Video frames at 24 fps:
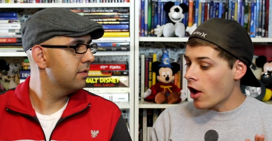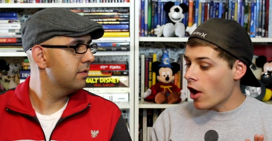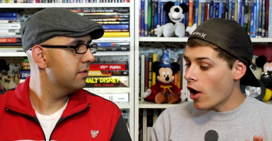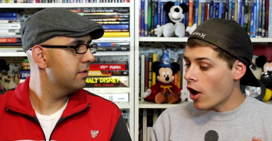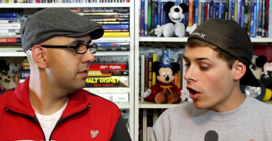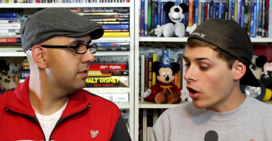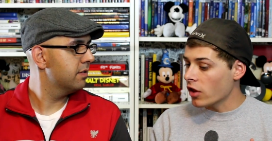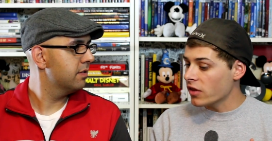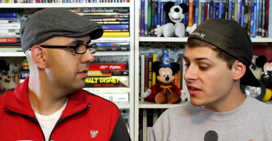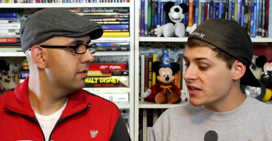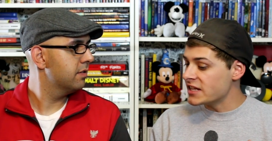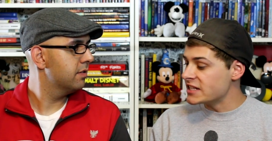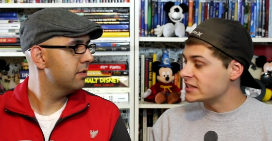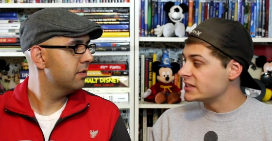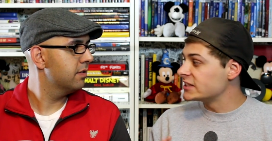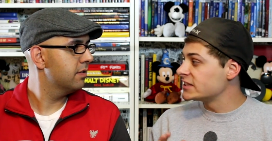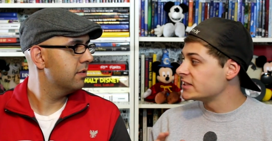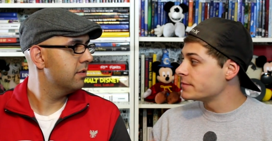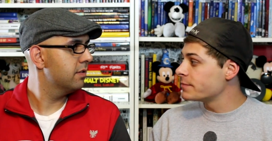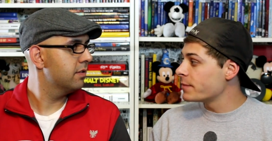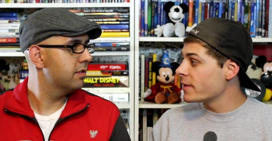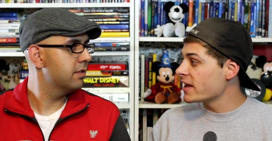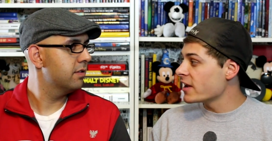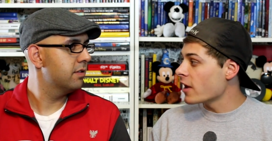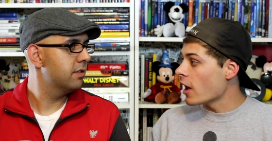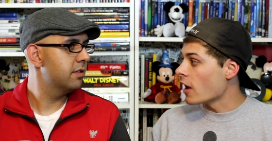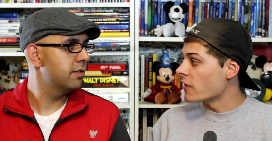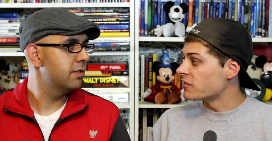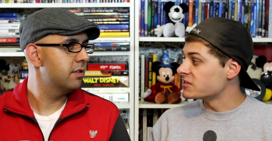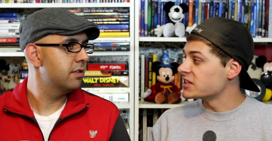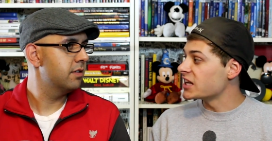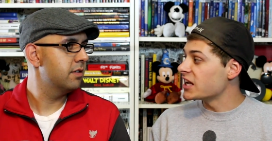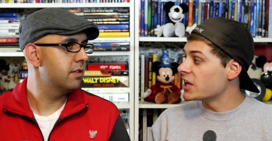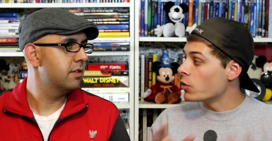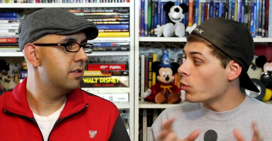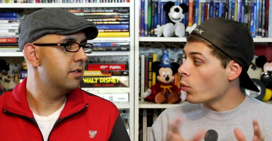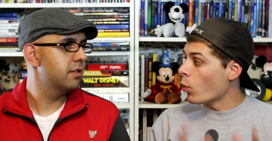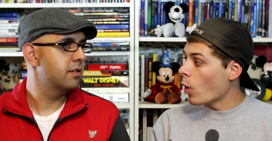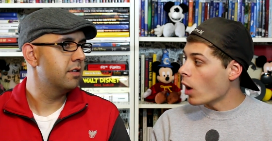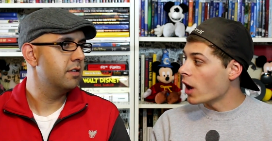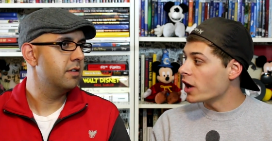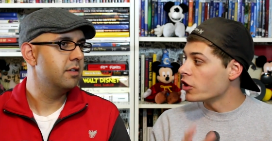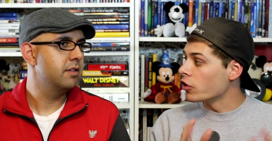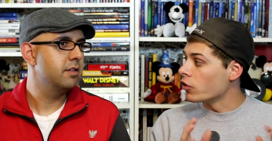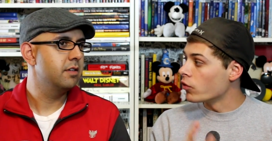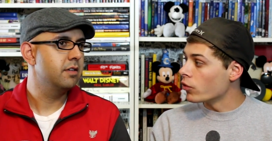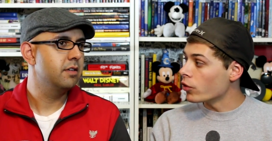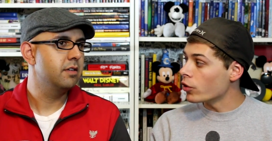Speaker 1: all these spin-offs in one
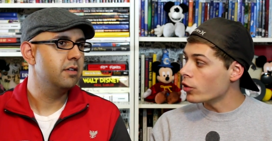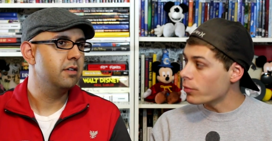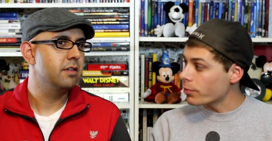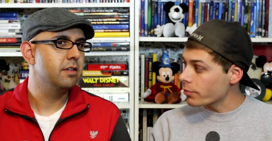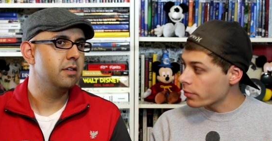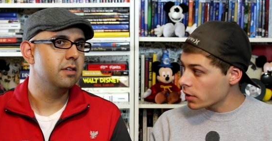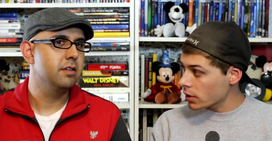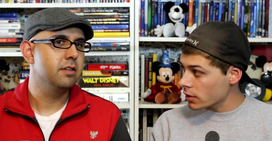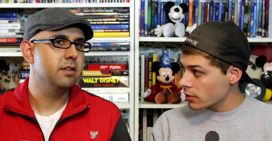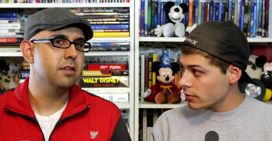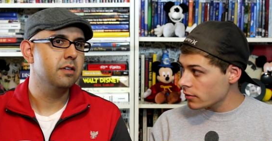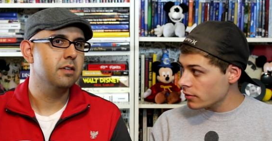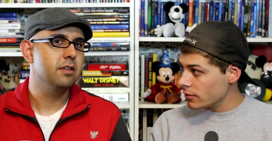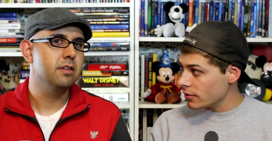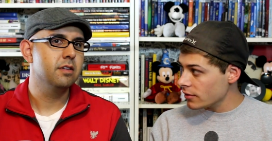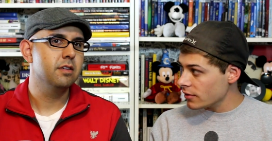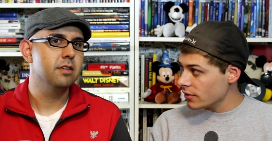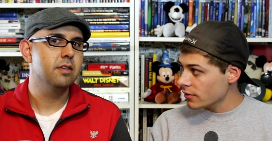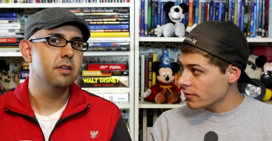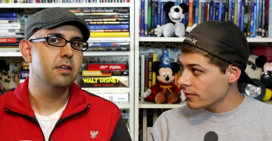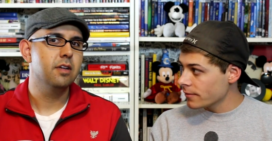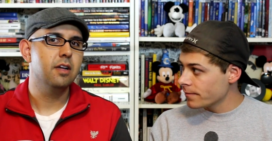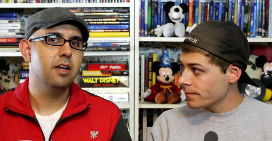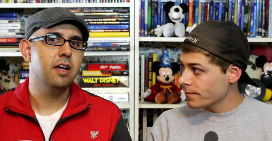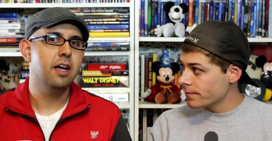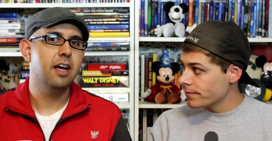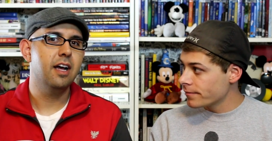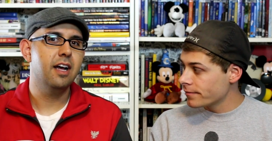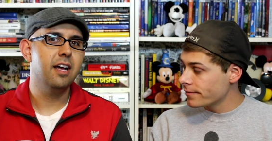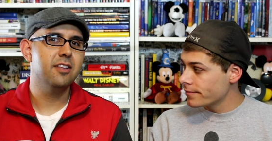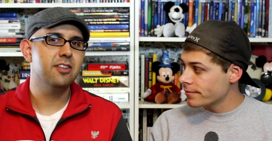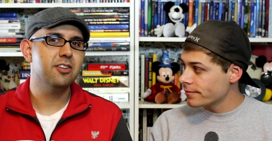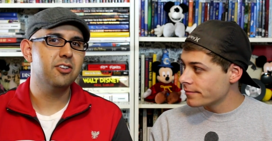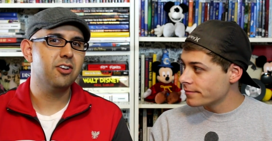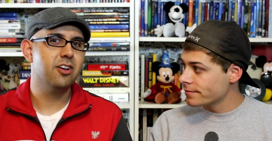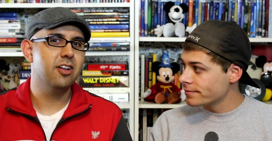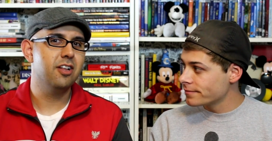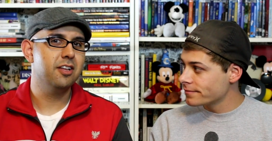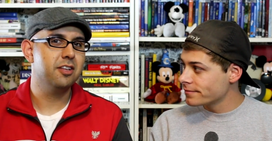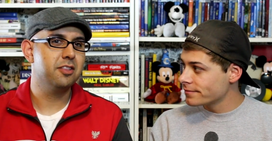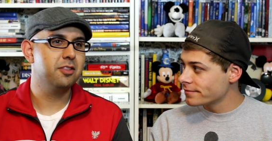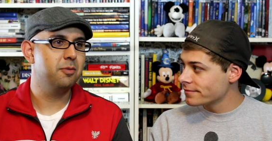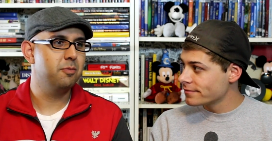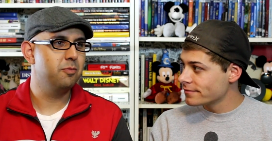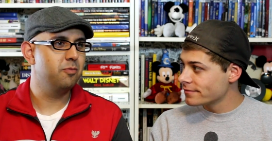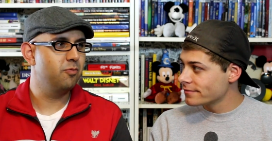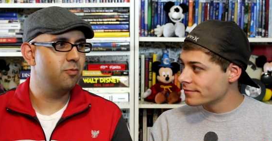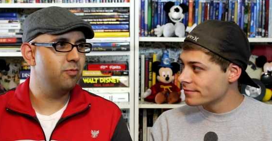group.
Speaker 2: They're calling
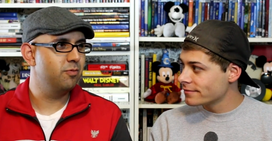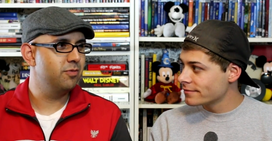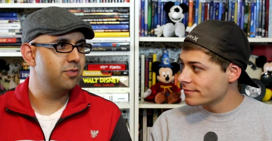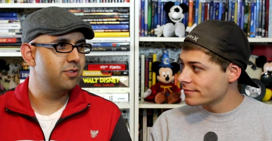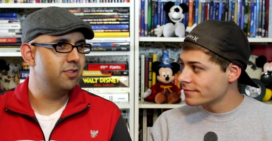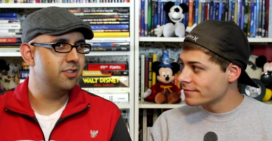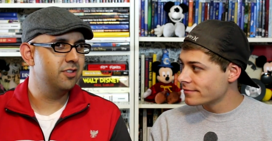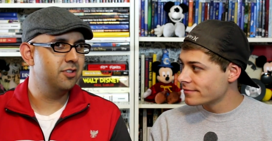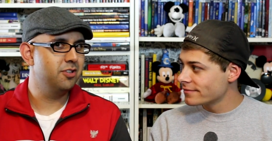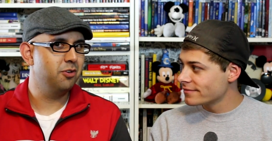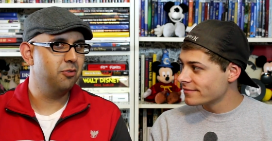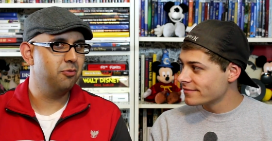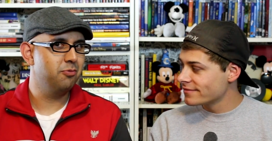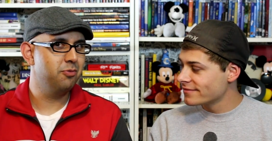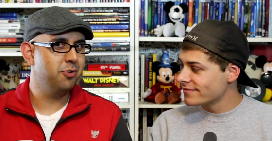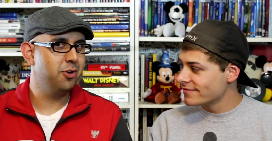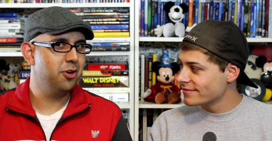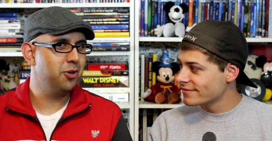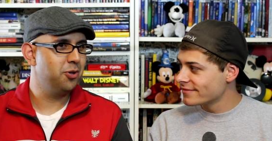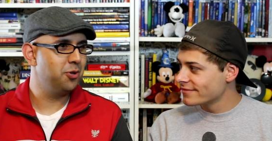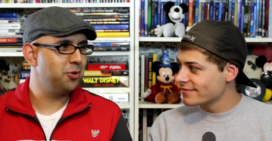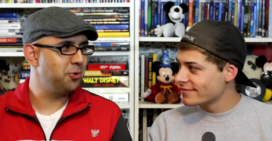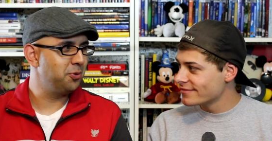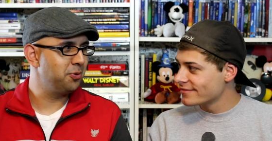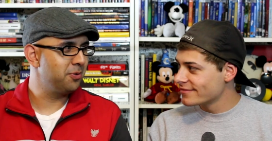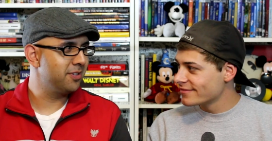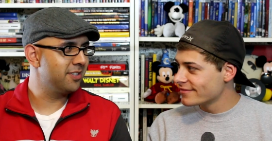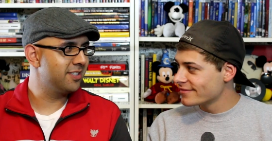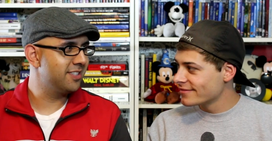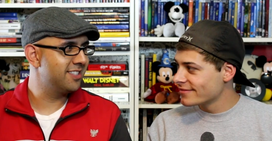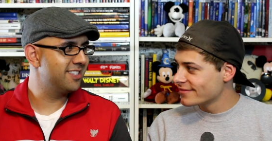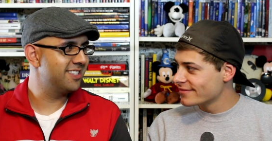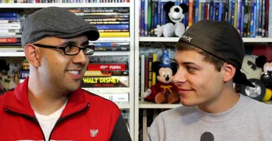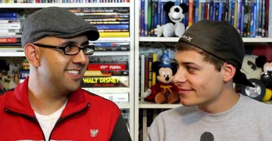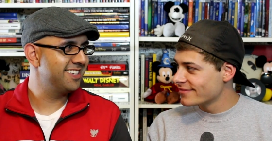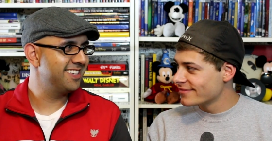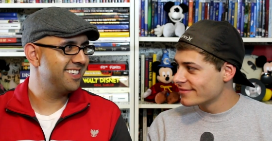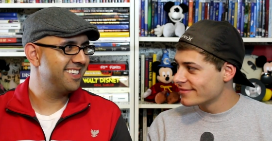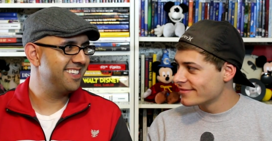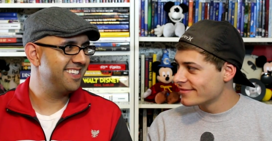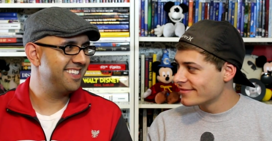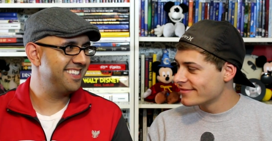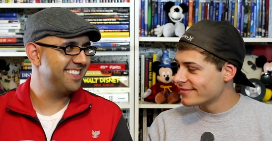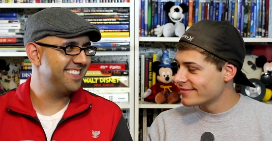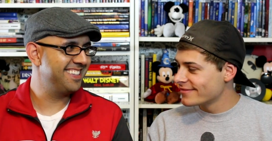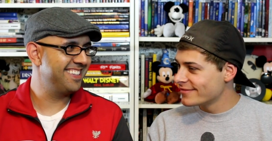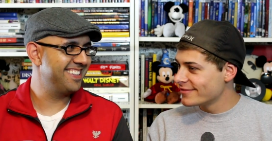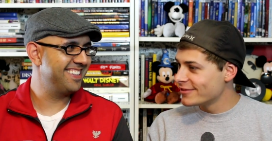them the Rogues.
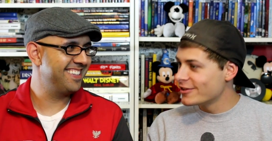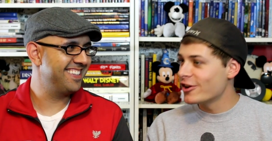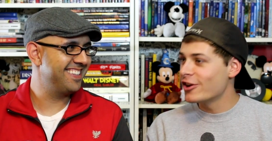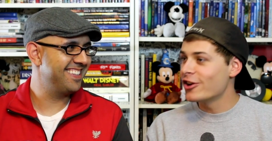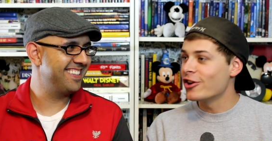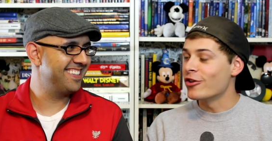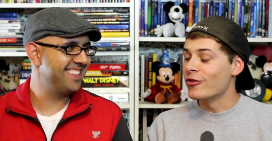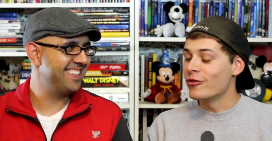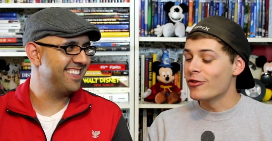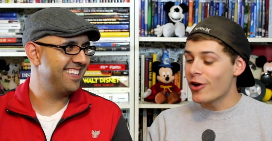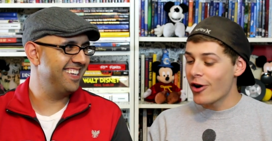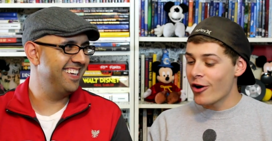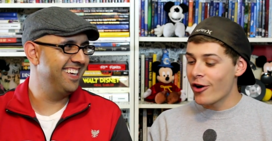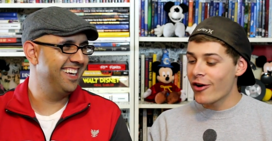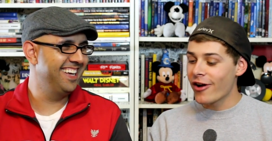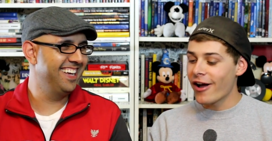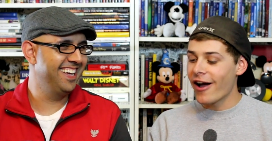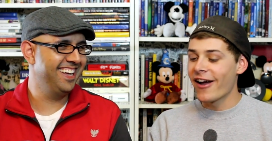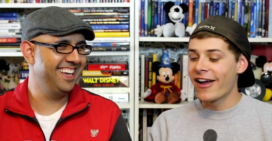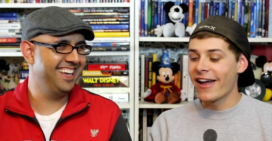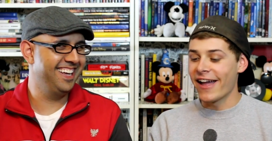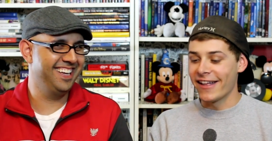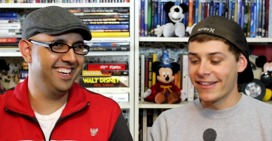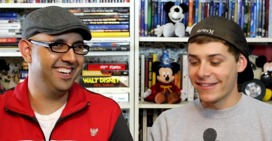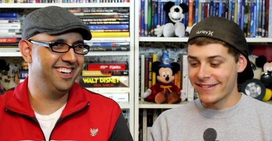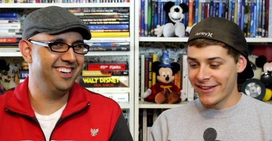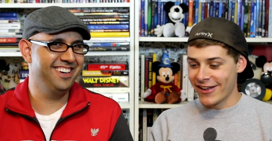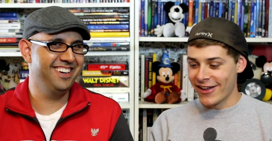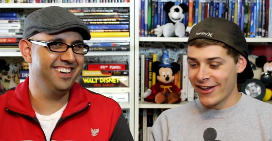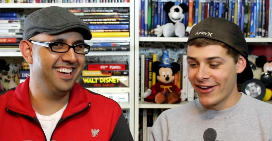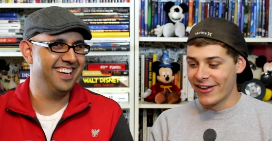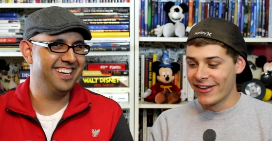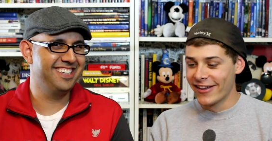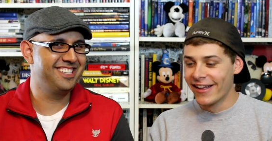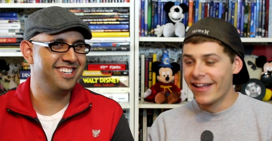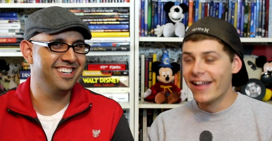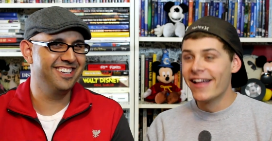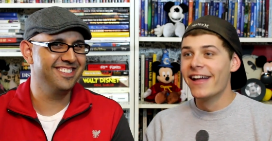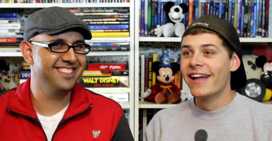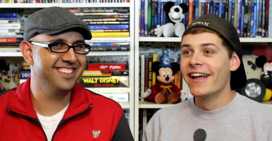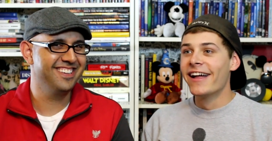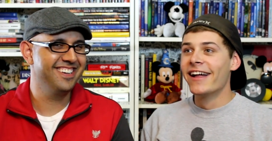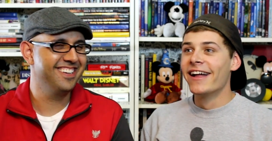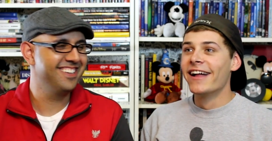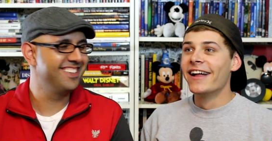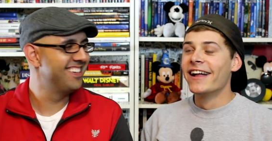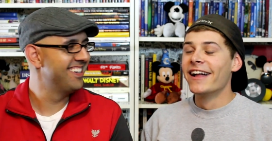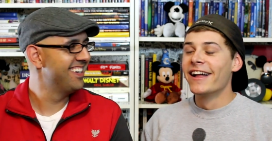No, Rogue. Okay,
Speaker 1: I don't
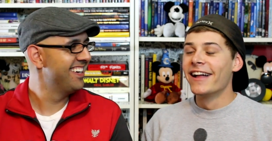know.